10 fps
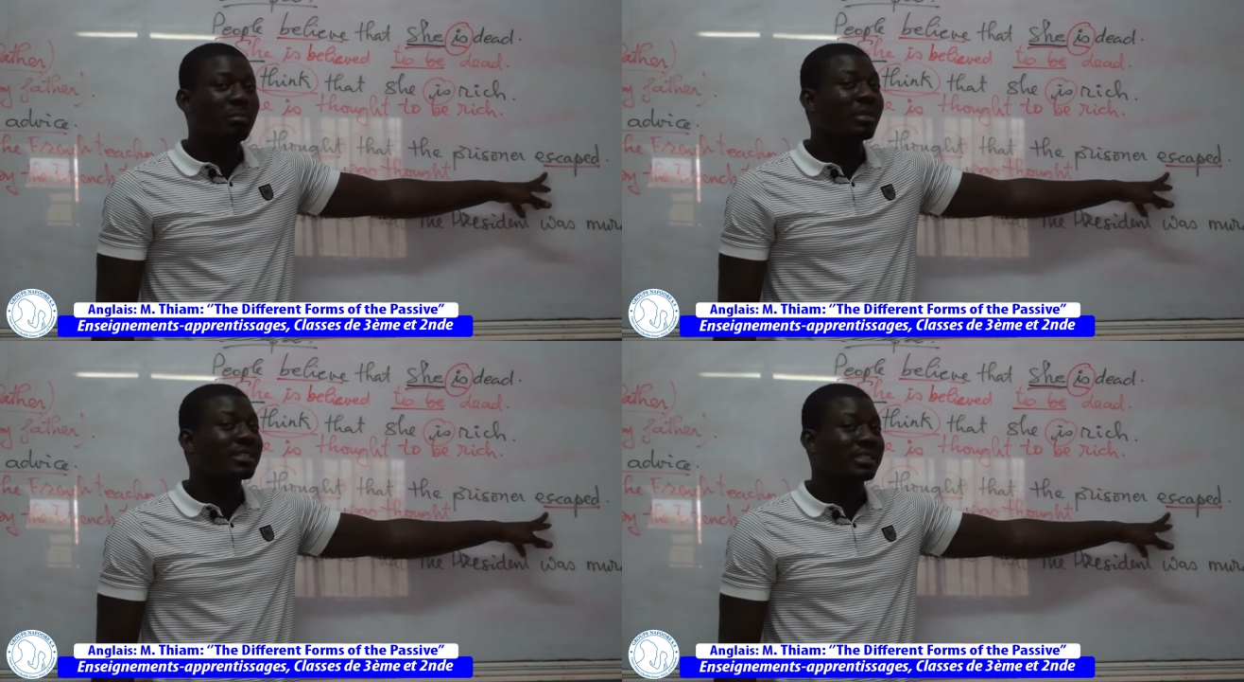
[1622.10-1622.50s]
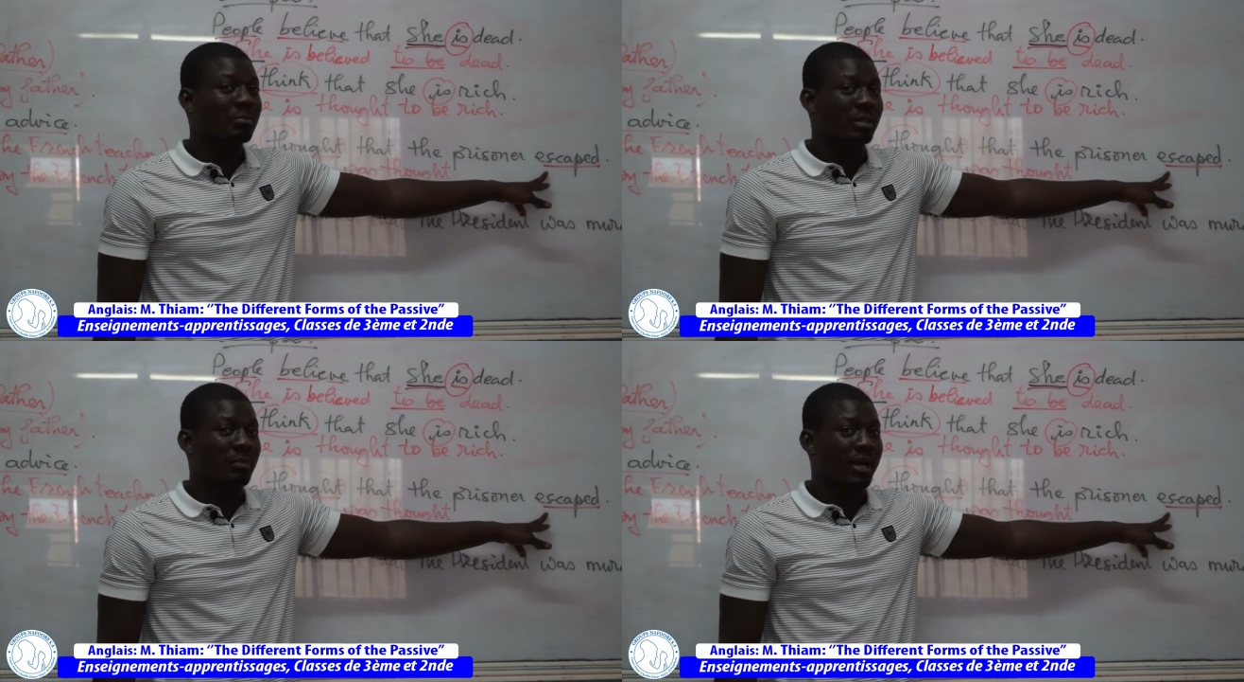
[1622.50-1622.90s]
but a
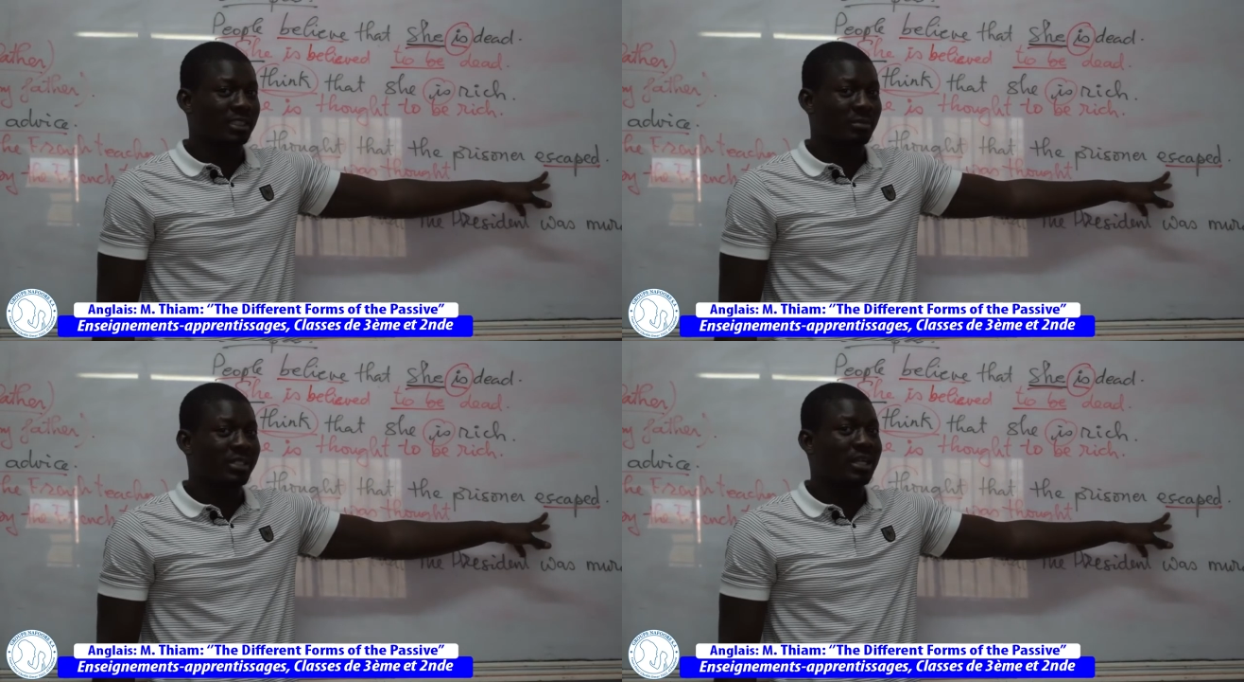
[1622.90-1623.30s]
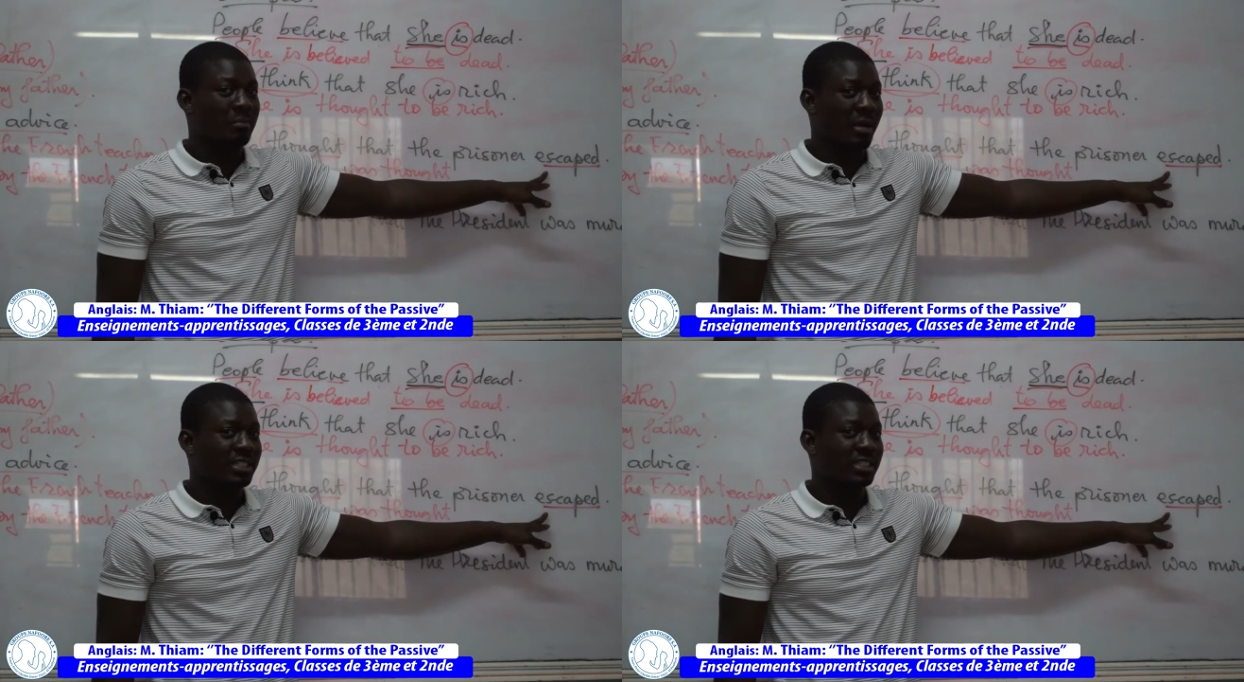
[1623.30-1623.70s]
simple past, meaning a
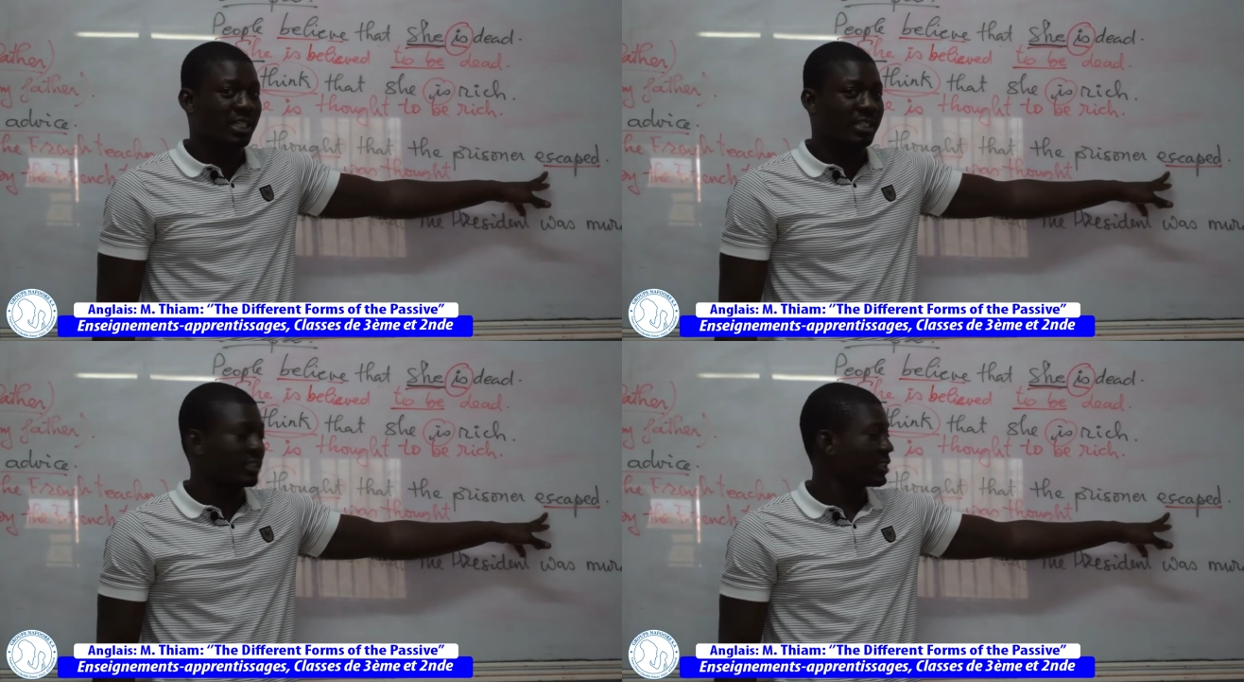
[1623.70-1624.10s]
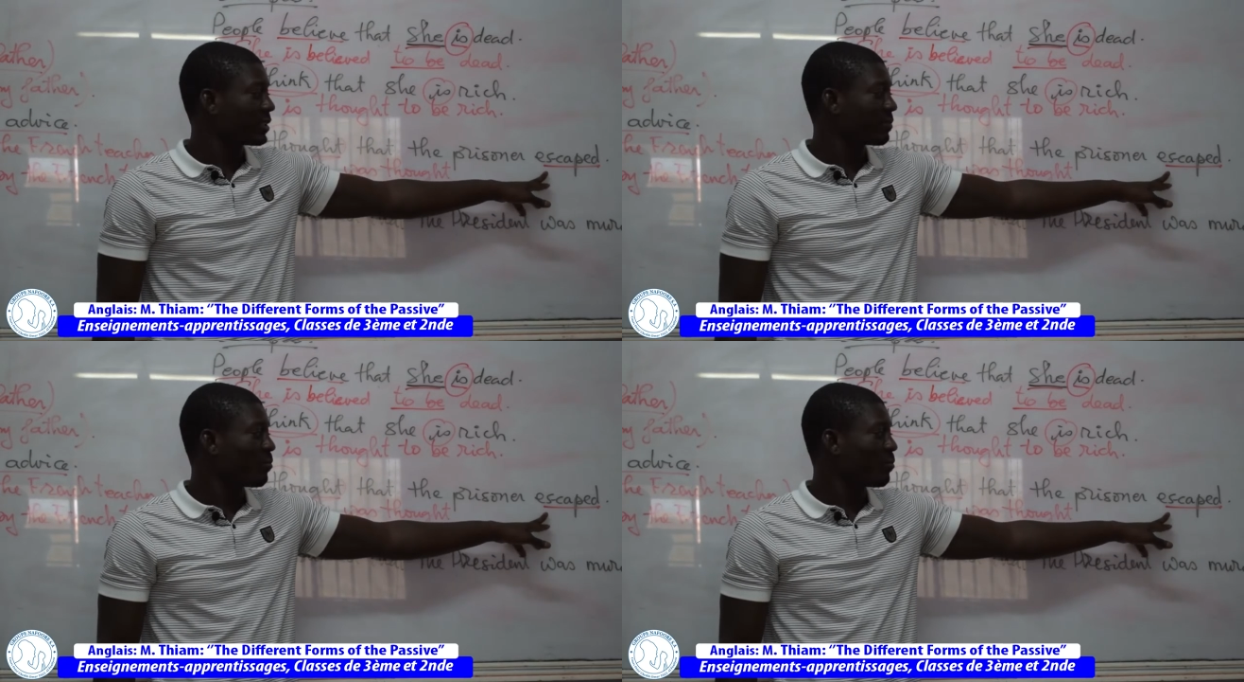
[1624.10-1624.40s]
past tense,